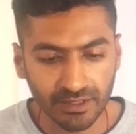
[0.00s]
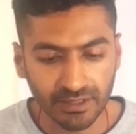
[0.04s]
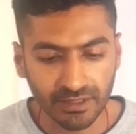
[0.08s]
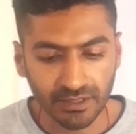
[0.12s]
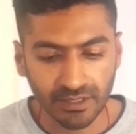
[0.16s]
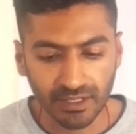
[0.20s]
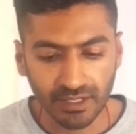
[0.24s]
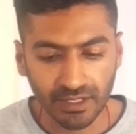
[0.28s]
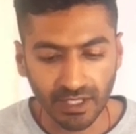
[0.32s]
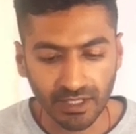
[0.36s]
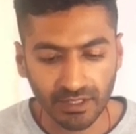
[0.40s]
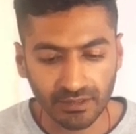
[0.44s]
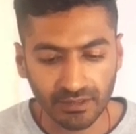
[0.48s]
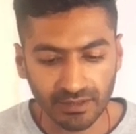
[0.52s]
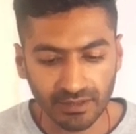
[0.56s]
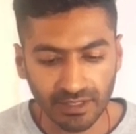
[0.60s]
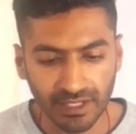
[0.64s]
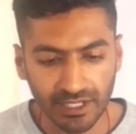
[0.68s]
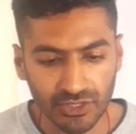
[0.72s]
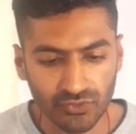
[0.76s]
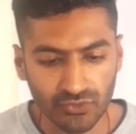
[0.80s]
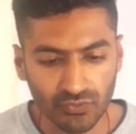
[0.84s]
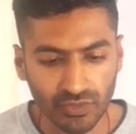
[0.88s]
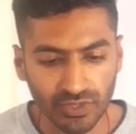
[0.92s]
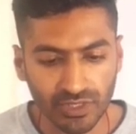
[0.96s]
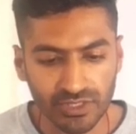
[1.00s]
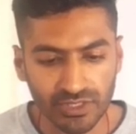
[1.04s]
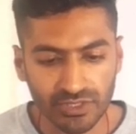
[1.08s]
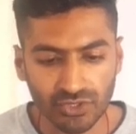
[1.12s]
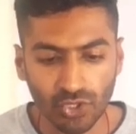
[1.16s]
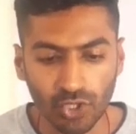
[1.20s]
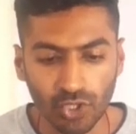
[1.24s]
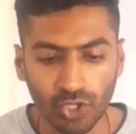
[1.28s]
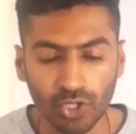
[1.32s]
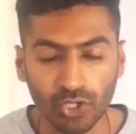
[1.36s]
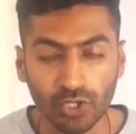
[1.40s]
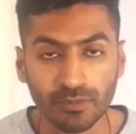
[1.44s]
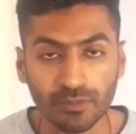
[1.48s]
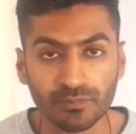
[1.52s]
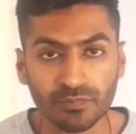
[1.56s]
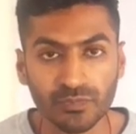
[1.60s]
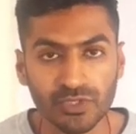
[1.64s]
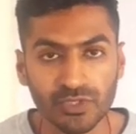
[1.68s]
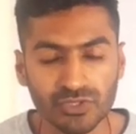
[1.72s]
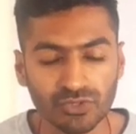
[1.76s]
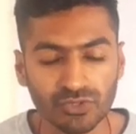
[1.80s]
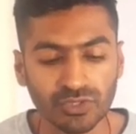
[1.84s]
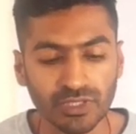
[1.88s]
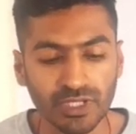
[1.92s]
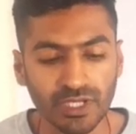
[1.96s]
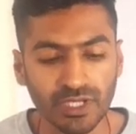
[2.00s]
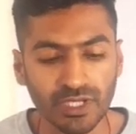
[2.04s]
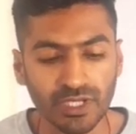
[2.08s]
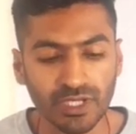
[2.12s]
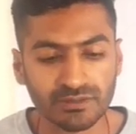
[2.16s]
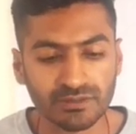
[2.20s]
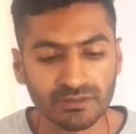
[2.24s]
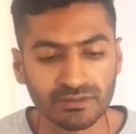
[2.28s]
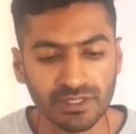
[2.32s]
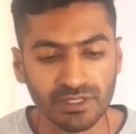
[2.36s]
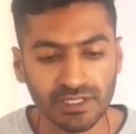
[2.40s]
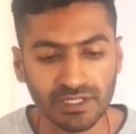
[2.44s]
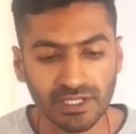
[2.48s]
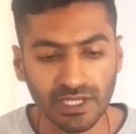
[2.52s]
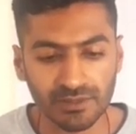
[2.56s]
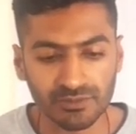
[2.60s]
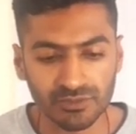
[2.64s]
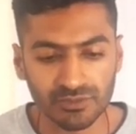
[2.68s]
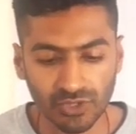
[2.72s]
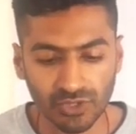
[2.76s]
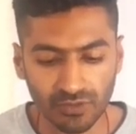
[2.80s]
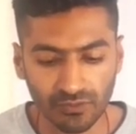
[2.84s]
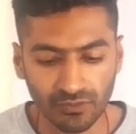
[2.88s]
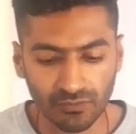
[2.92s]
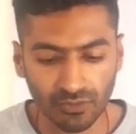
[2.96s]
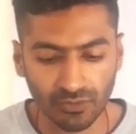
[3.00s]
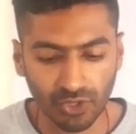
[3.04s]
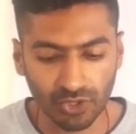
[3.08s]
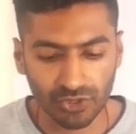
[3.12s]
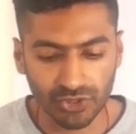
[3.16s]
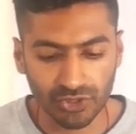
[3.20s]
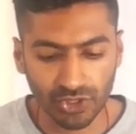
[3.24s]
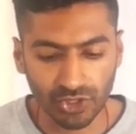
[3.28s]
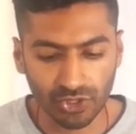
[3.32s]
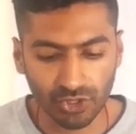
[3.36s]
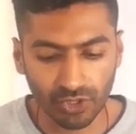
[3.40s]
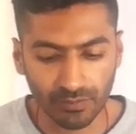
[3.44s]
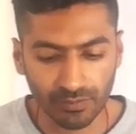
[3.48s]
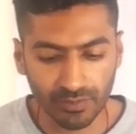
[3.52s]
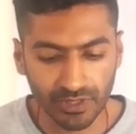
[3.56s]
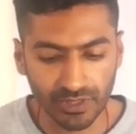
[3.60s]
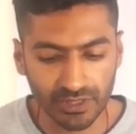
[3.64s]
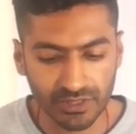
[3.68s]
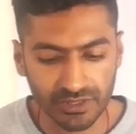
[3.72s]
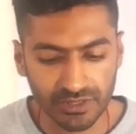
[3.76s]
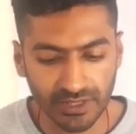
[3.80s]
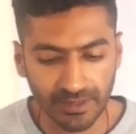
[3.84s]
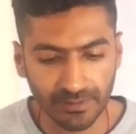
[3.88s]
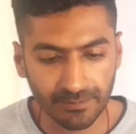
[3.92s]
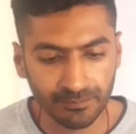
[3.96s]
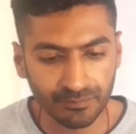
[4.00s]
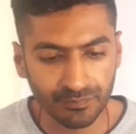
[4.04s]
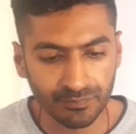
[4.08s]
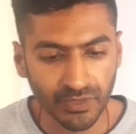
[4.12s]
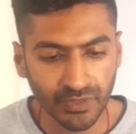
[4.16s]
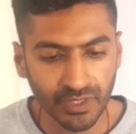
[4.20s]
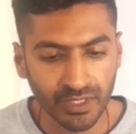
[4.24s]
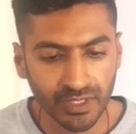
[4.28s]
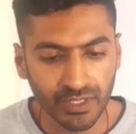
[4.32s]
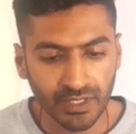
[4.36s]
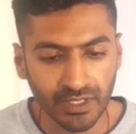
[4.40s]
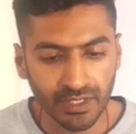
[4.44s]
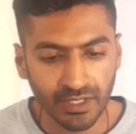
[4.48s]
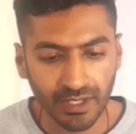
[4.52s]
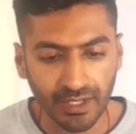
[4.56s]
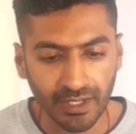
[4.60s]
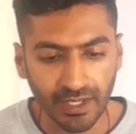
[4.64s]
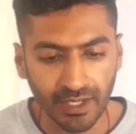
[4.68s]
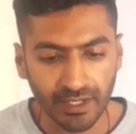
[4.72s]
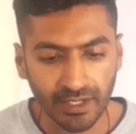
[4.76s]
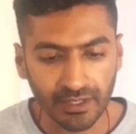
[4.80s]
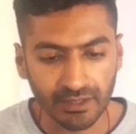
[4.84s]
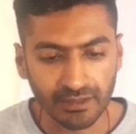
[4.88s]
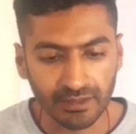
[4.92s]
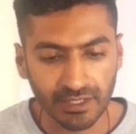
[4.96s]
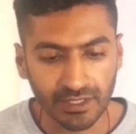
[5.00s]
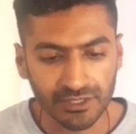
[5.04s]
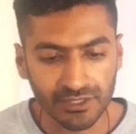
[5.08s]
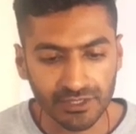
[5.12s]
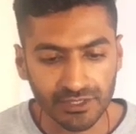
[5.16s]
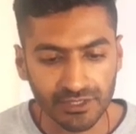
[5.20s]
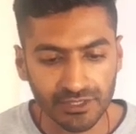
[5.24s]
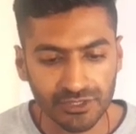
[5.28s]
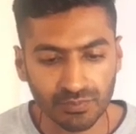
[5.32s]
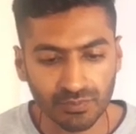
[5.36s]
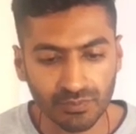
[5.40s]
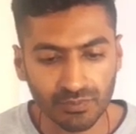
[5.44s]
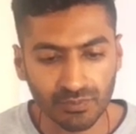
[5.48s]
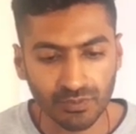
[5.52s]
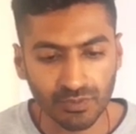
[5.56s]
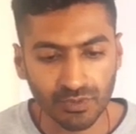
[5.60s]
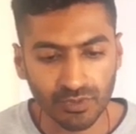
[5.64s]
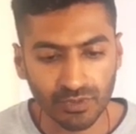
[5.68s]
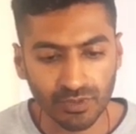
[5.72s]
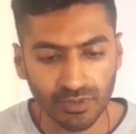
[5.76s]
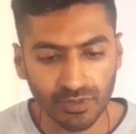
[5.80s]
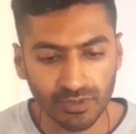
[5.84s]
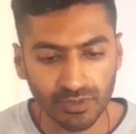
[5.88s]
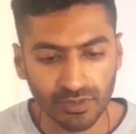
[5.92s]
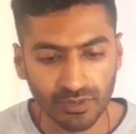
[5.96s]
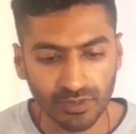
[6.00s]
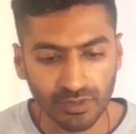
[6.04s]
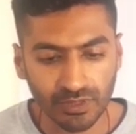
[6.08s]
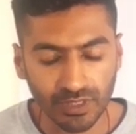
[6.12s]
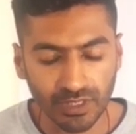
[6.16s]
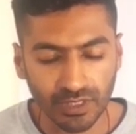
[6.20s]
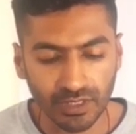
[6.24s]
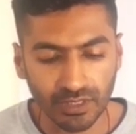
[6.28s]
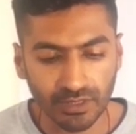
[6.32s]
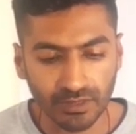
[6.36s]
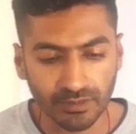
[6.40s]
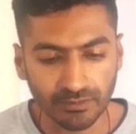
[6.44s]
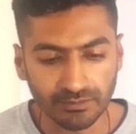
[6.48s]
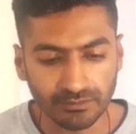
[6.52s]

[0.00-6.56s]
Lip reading: and last one is or. So there are three types of logical operators here, and uh,